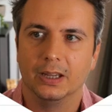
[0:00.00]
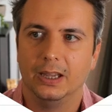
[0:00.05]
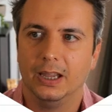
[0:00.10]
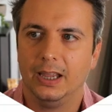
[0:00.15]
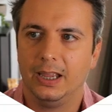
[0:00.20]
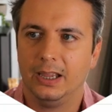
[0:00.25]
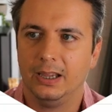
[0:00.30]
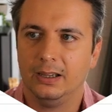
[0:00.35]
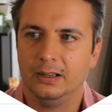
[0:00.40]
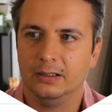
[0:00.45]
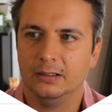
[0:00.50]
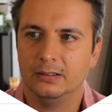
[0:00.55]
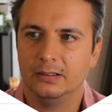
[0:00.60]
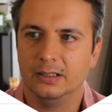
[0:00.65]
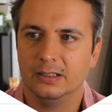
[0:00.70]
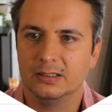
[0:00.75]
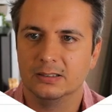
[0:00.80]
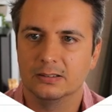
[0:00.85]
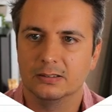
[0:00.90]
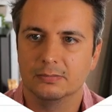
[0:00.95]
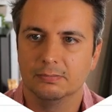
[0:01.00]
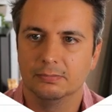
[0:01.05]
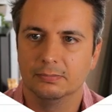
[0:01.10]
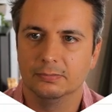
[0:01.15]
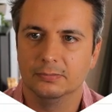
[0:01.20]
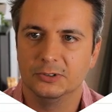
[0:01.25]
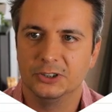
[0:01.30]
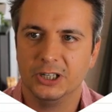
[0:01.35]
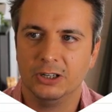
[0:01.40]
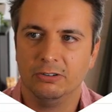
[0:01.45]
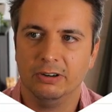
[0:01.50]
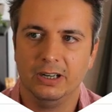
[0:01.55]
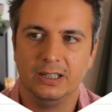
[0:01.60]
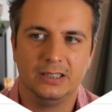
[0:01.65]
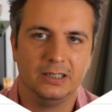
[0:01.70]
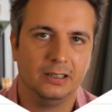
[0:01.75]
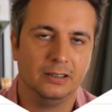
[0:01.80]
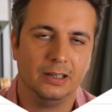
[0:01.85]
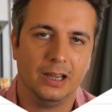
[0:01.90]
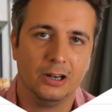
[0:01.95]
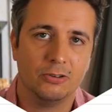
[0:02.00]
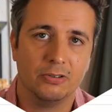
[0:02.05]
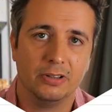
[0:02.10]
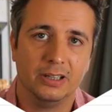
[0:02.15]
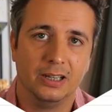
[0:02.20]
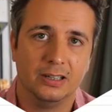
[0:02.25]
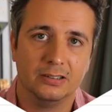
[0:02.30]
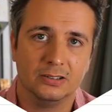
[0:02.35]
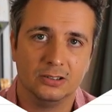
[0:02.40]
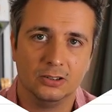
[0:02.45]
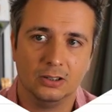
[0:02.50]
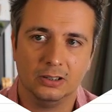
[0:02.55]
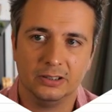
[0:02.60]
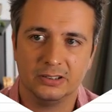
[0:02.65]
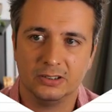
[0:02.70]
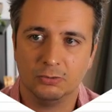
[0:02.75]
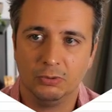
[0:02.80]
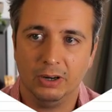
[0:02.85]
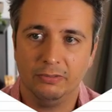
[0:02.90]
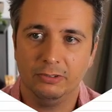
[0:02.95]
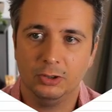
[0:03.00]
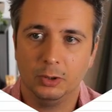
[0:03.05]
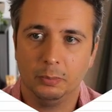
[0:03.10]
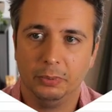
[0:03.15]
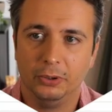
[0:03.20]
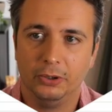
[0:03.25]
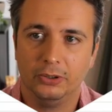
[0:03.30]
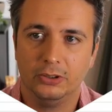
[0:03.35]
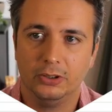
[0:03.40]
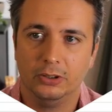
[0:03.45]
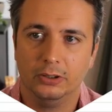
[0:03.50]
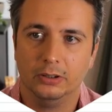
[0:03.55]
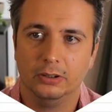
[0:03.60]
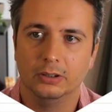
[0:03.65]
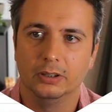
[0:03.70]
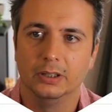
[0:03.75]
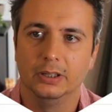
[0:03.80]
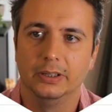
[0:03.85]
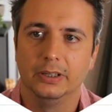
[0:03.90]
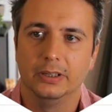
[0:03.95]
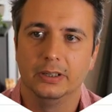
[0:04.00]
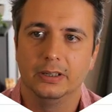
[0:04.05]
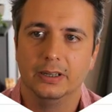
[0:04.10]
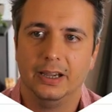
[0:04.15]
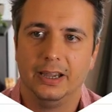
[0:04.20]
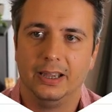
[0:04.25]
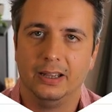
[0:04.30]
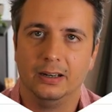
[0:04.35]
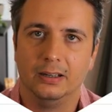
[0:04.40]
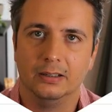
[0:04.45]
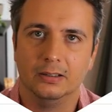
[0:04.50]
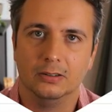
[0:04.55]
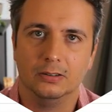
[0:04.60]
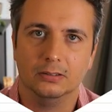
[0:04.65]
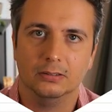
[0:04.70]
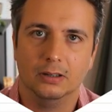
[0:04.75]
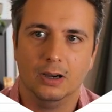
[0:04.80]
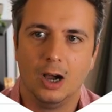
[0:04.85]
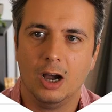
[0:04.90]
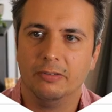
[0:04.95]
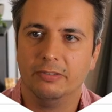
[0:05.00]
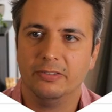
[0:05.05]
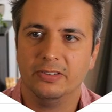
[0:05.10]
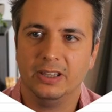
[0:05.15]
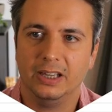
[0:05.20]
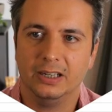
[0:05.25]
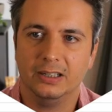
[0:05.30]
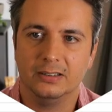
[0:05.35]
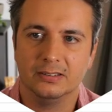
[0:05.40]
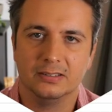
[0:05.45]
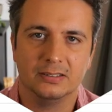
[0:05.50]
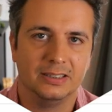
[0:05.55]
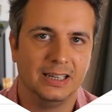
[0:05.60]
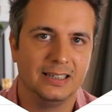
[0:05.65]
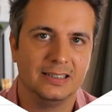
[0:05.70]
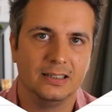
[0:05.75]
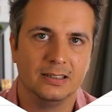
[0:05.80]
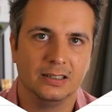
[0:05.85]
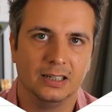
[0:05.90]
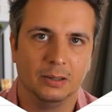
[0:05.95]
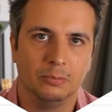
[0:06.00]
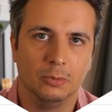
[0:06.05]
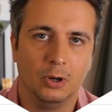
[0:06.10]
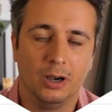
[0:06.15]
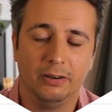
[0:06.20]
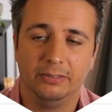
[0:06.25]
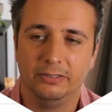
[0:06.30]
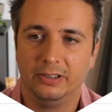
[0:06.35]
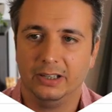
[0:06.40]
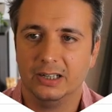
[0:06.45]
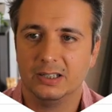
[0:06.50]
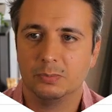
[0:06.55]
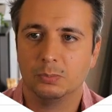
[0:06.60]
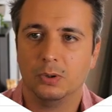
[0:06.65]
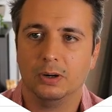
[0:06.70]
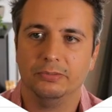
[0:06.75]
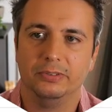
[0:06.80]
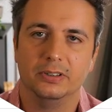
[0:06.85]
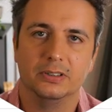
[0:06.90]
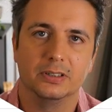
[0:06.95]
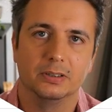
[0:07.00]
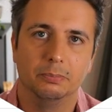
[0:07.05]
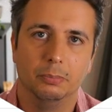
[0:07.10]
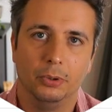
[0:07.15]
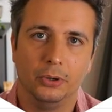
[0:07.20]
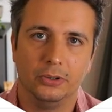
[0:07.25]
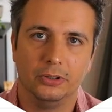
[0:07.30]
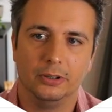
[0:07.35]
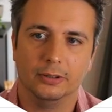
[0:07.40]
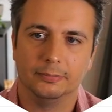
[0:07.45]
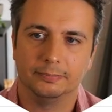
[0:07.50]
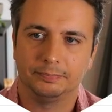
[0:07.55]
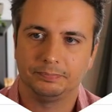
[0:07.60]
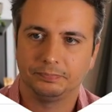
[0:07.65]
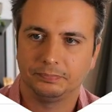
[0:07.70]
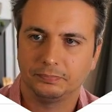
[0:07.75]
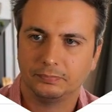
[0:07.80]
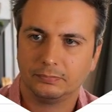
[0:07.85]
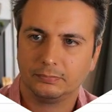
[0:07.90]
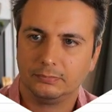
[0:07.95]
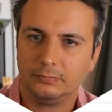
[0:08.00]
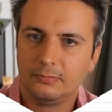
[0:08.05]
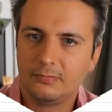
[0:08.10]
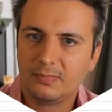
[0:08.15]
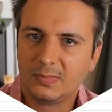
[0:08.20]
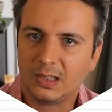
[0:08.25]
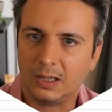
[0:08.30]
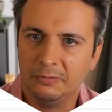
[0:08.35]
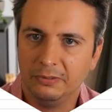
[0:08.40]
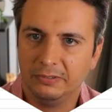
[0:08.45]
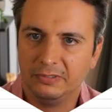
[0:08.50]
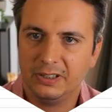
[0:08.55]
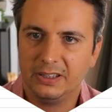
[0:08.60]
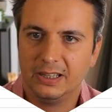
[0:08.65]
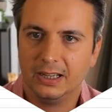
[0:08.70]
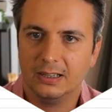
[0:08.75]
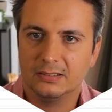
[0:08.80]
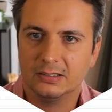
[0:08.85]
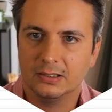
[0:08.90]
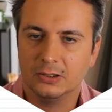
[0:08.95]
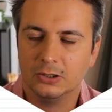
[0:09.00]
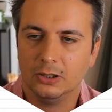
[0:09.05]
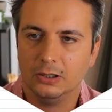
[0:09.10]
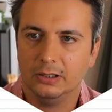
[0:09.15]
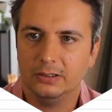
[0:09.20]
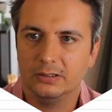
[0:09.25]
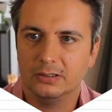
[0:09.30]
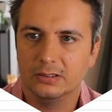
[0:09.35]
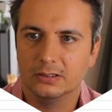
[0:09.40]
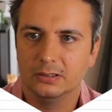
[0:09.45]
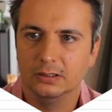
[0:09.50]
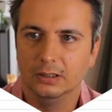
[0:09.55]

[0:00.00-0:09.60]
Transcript: and it's generating $100,000 in revenue per year, and half of that is net income, half of that is profit per year, $50,000.